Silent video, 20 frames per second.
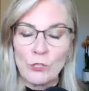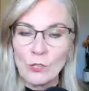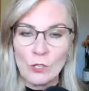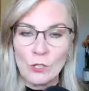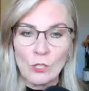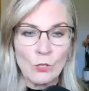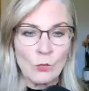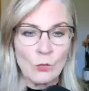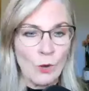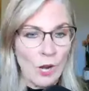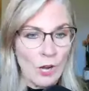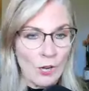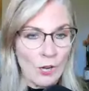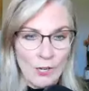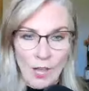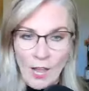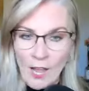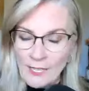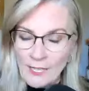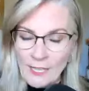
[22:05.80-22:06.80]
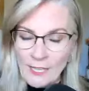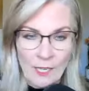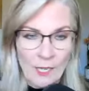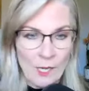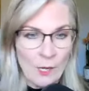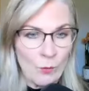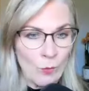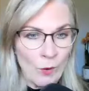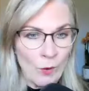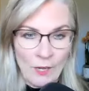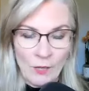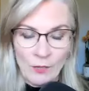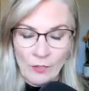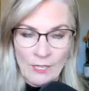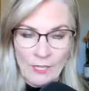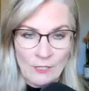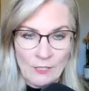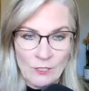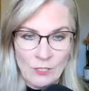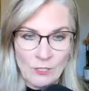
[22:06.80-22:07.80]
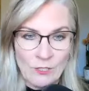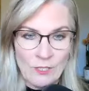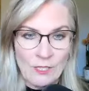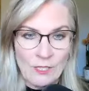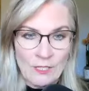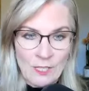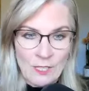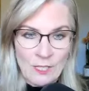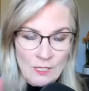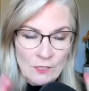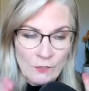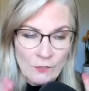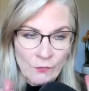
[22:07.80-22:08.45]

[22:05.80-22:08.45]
you are not getting one thing to success.